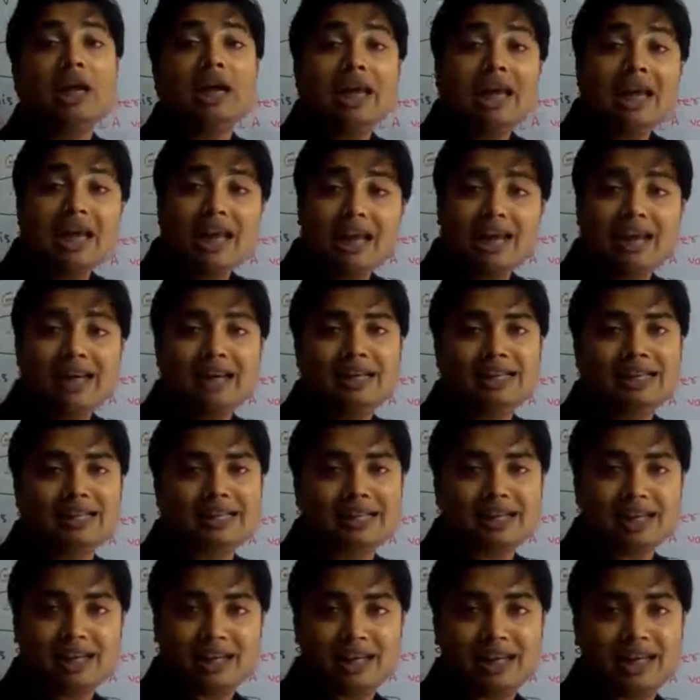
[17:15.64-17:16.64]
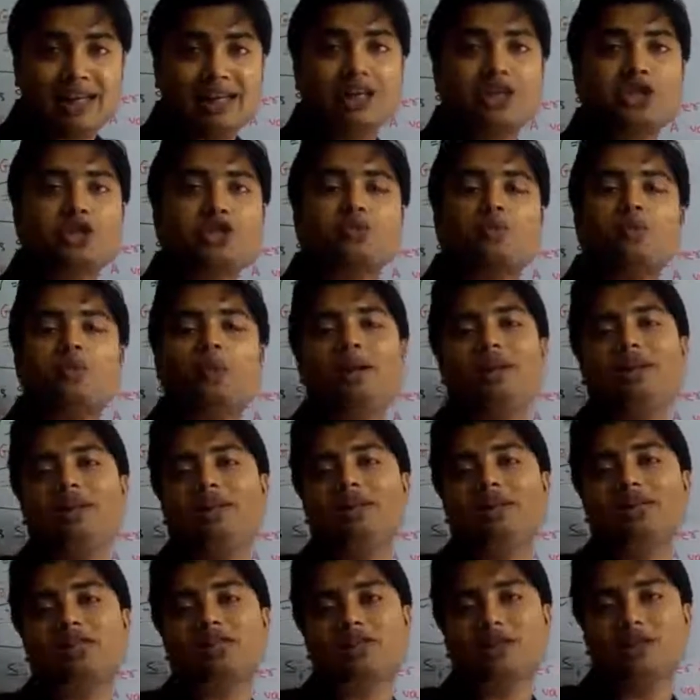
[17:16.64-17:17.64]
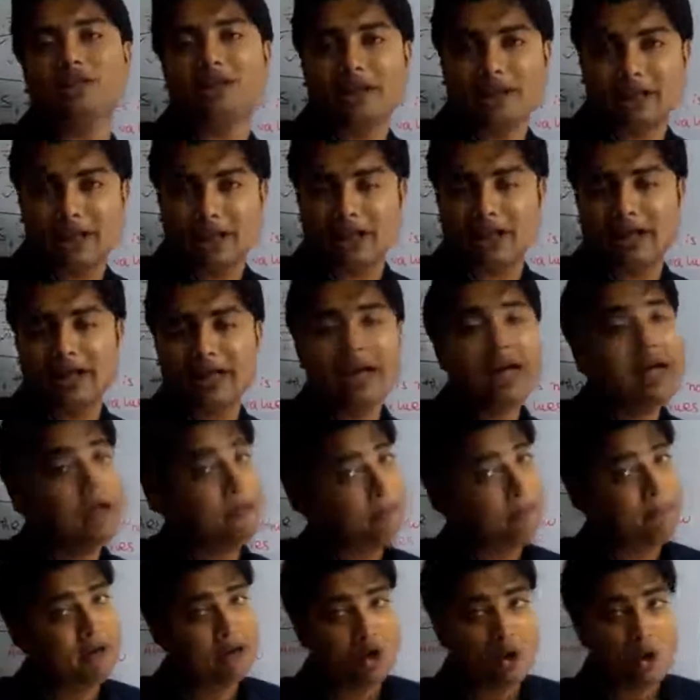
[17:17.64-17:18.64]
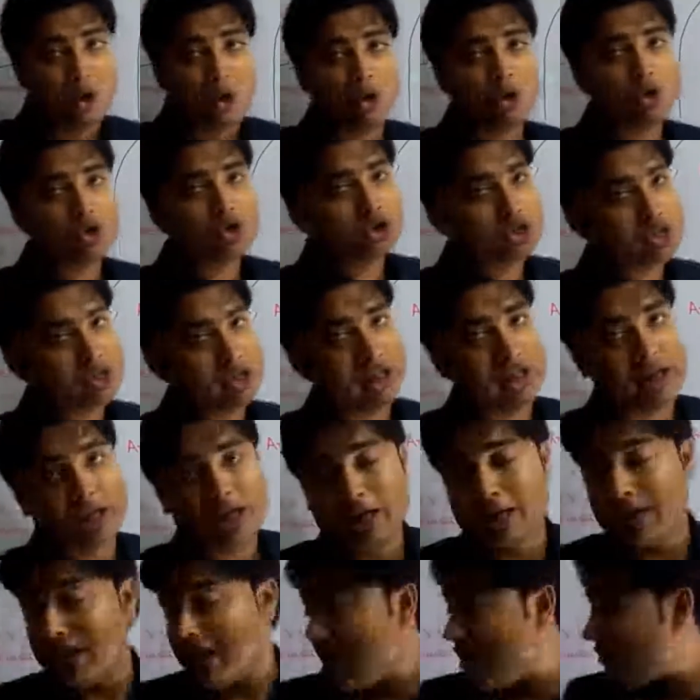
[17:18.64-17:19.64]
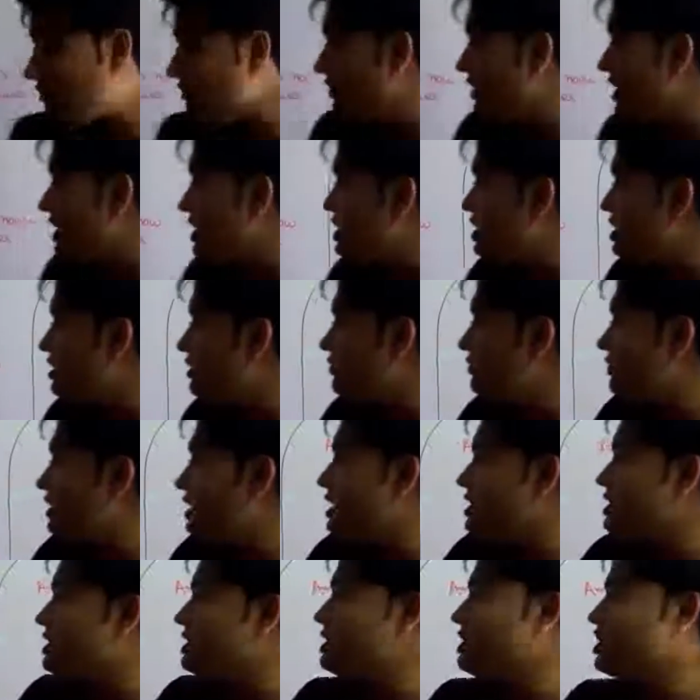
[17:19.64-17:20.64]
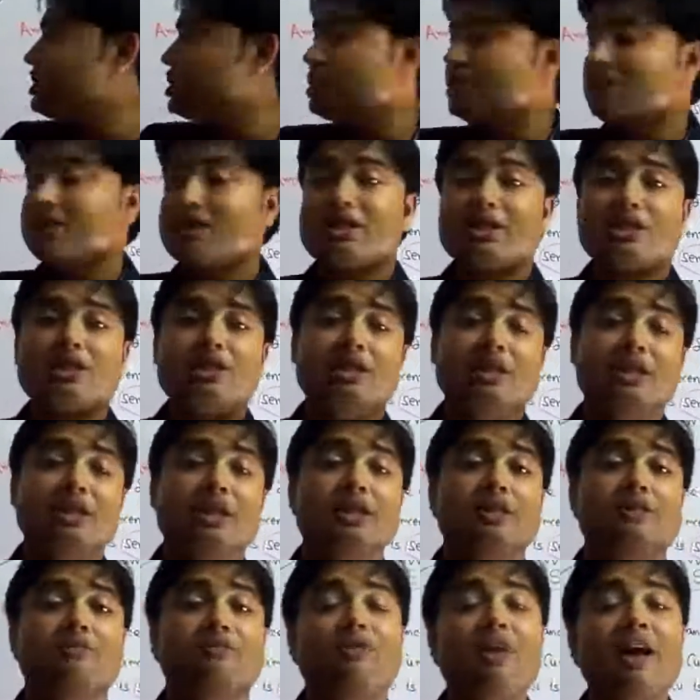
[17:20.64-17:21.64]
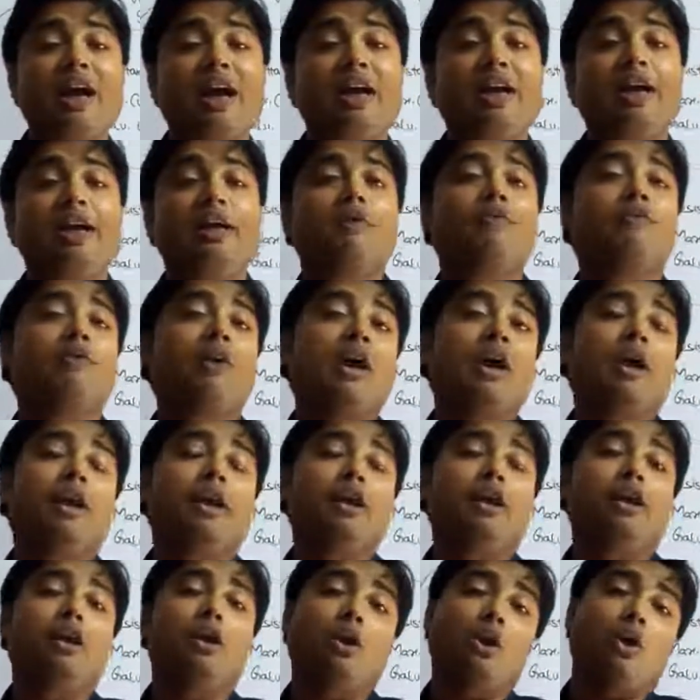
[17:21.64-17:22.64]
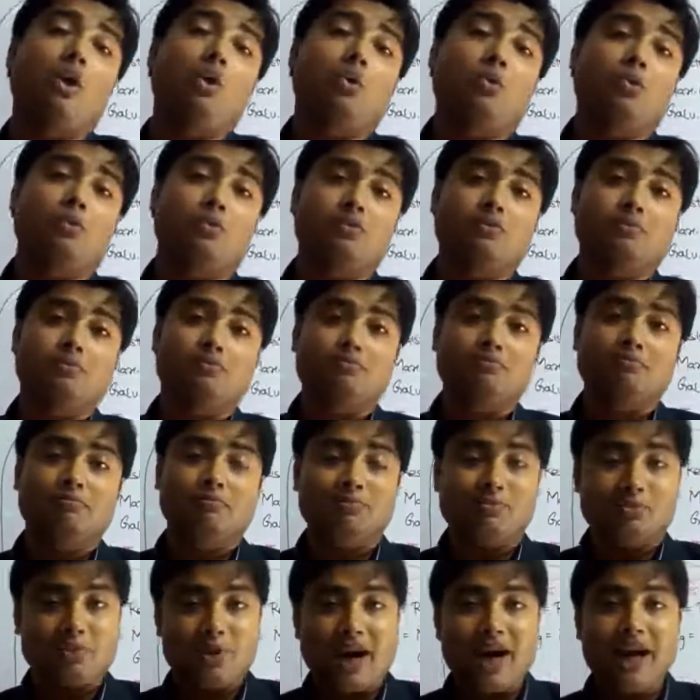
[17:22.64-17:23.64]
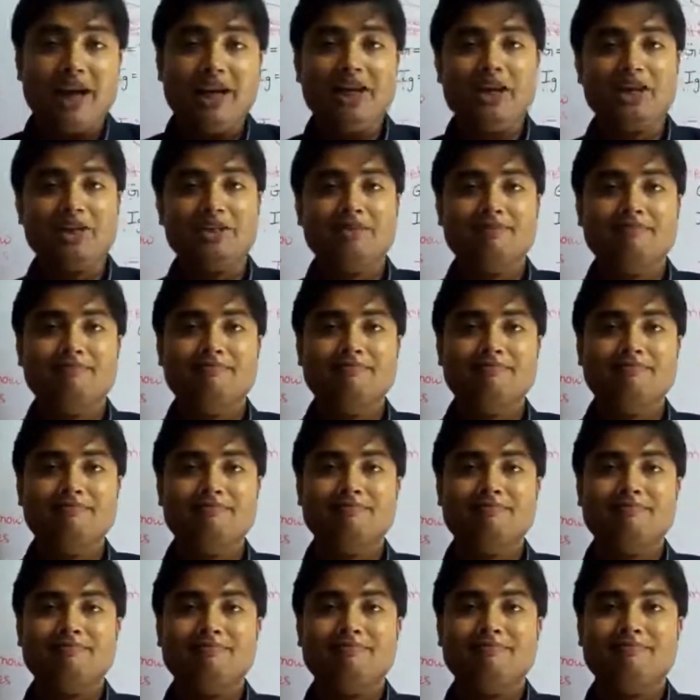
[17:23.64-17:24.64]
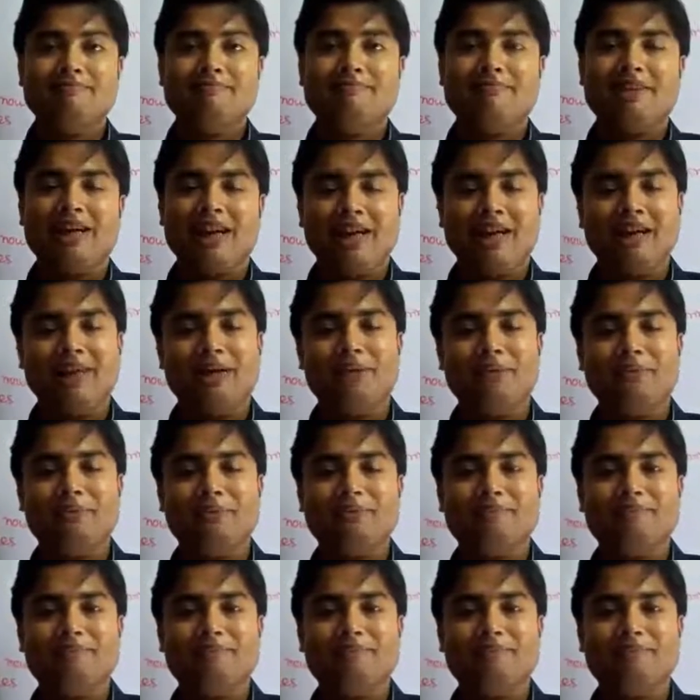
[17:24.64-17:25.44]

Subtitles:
in series with the circuit, because their effective resistance is very, very low, right? Thank you.